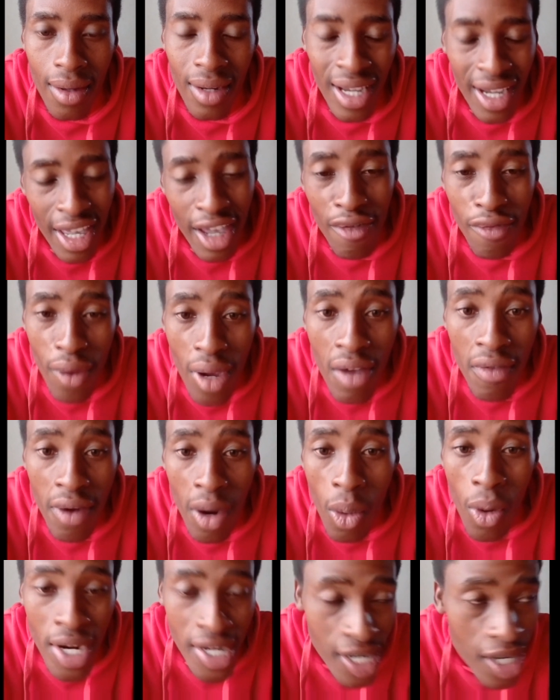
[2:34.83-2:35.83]
Like, have you
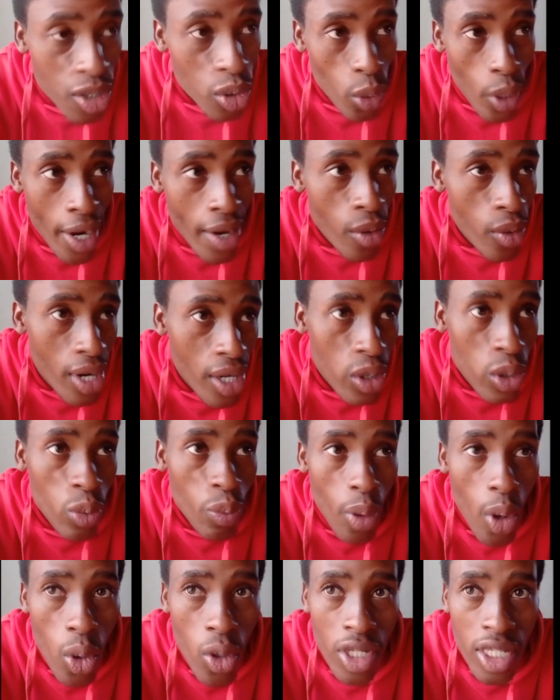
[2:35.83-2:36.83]
ever wondered why, when you
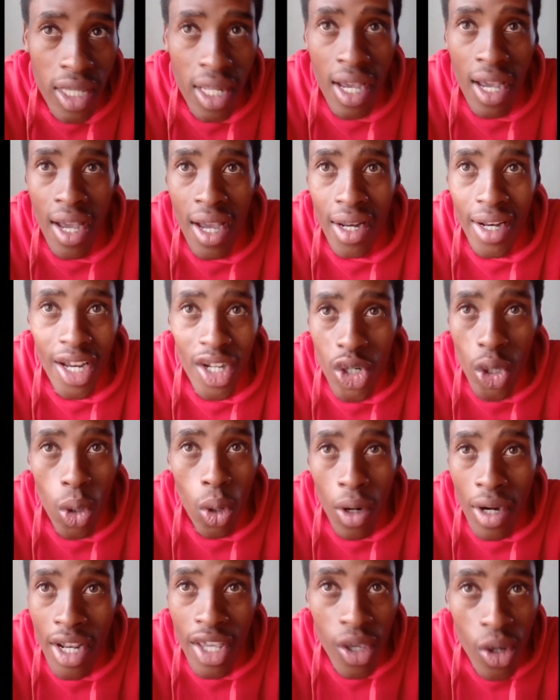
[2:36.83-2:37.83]
post that you
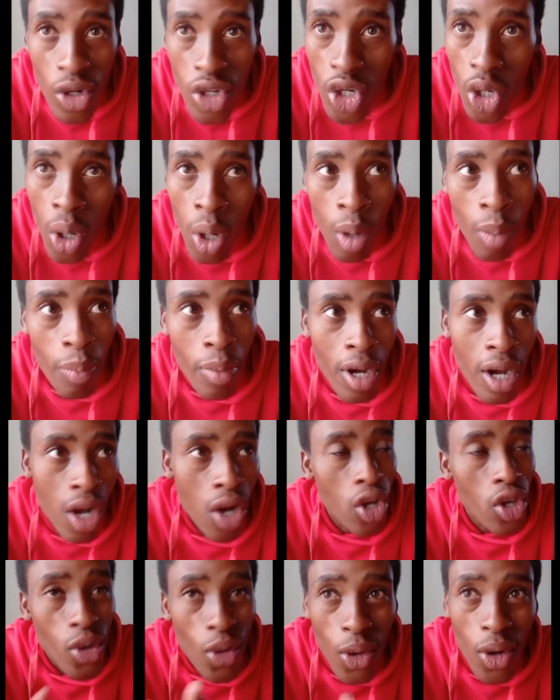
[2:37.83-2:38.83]
got a new job,
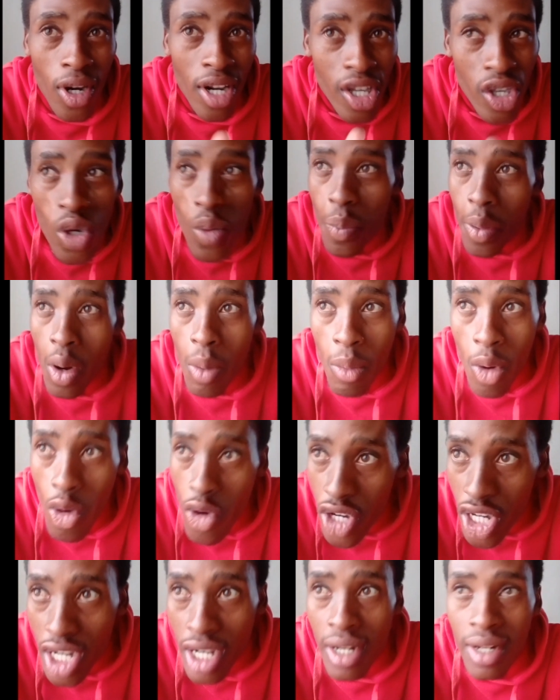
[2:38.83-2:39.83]
you got a new
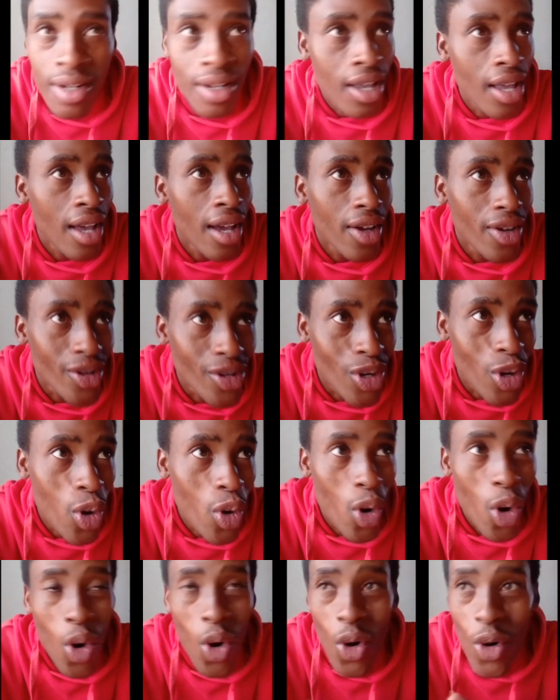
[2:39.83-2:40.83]
promotion, you
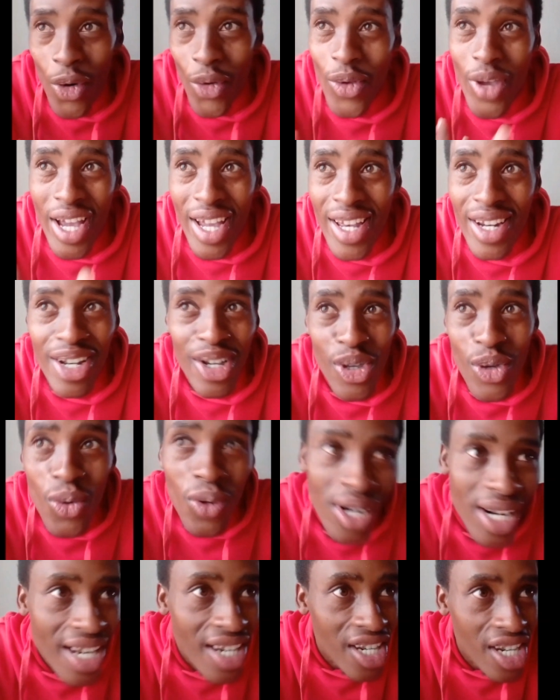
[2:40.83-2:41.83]
know, or you're in a
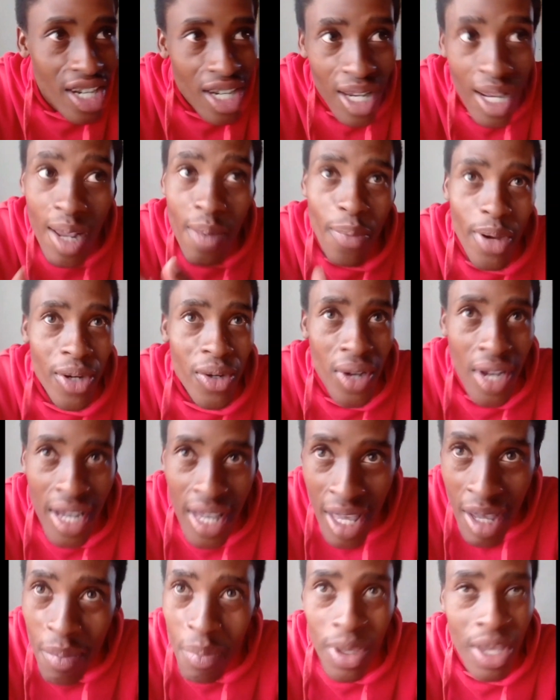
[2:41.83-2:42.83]
new relationship and you're
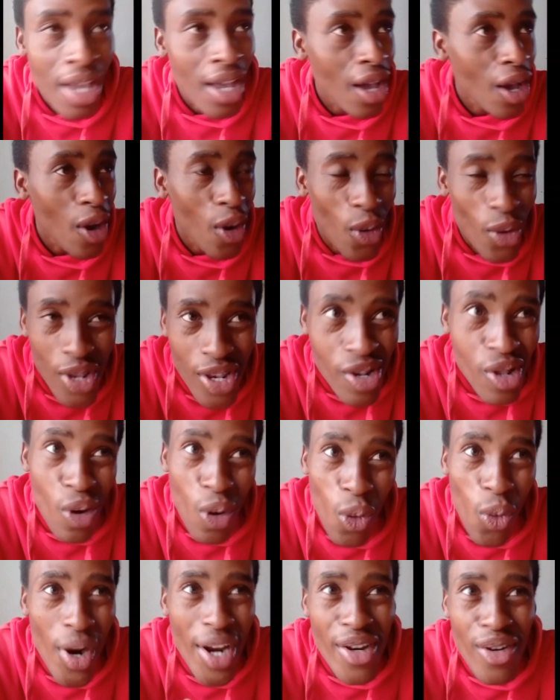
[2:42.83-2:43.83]
happy, you
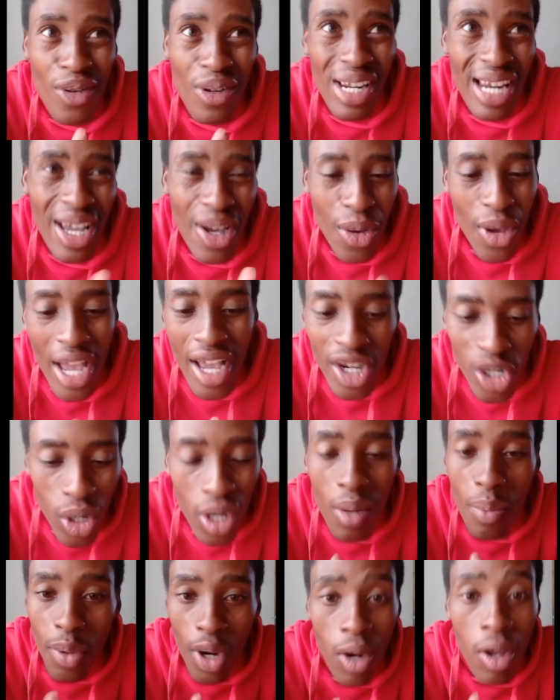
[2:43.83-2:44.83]
know, when, like, you're
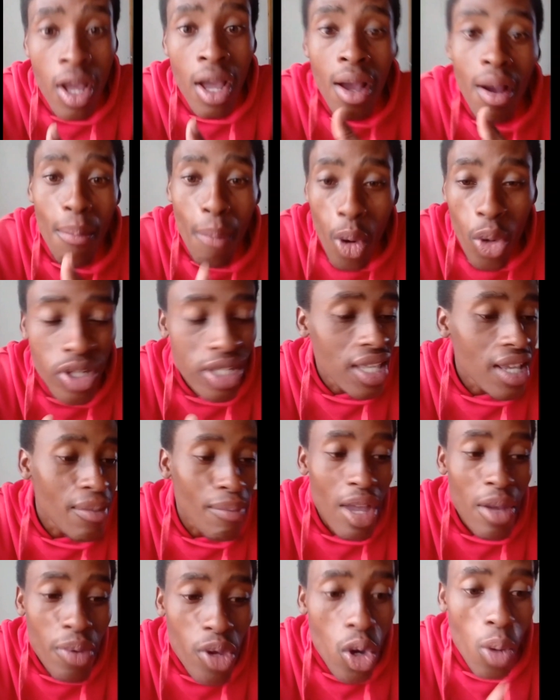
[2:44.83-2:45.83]
actually
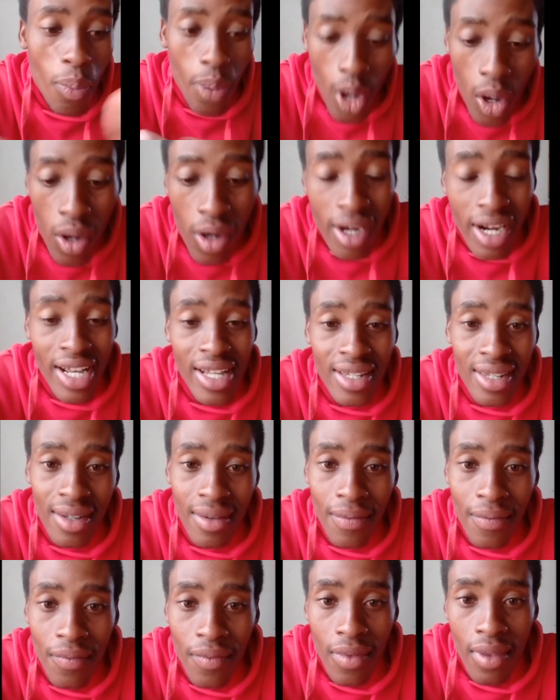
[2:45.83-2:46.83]
posting maybe your
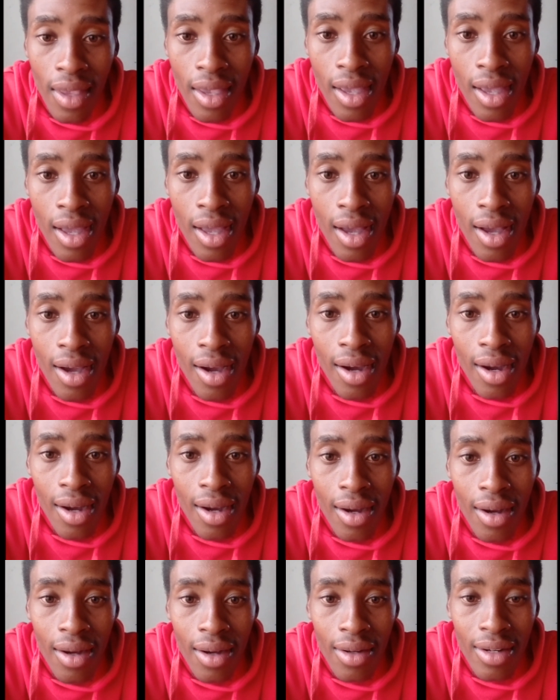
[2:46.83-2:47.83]
progress
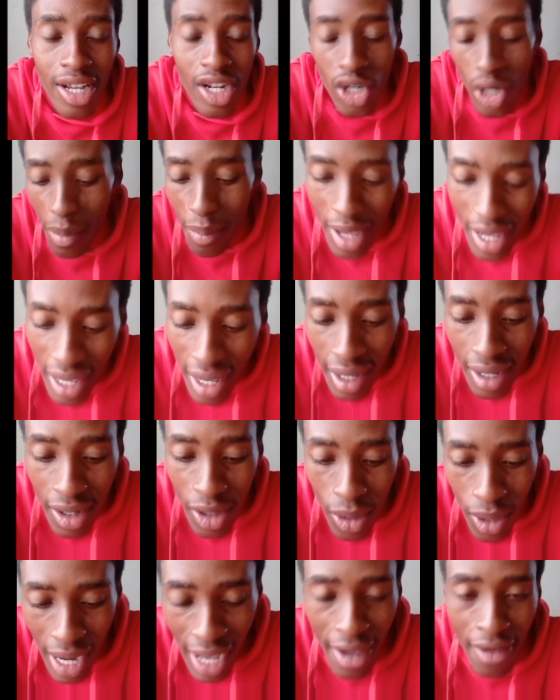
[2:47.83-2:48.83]
that you're making
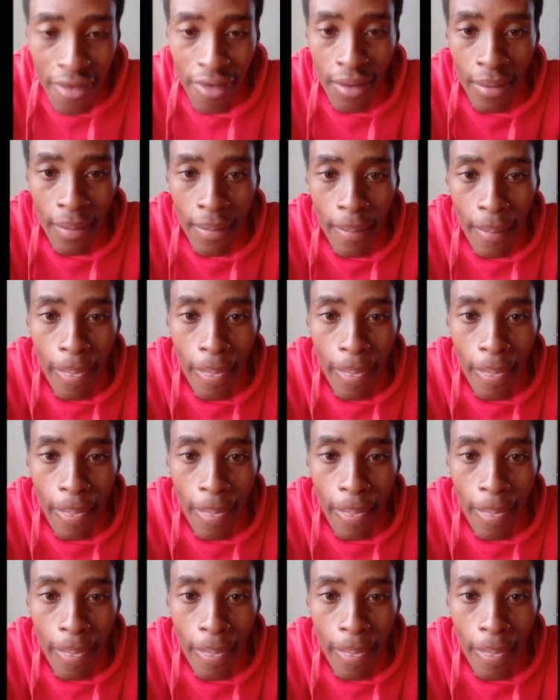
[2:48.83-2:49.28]
in your life,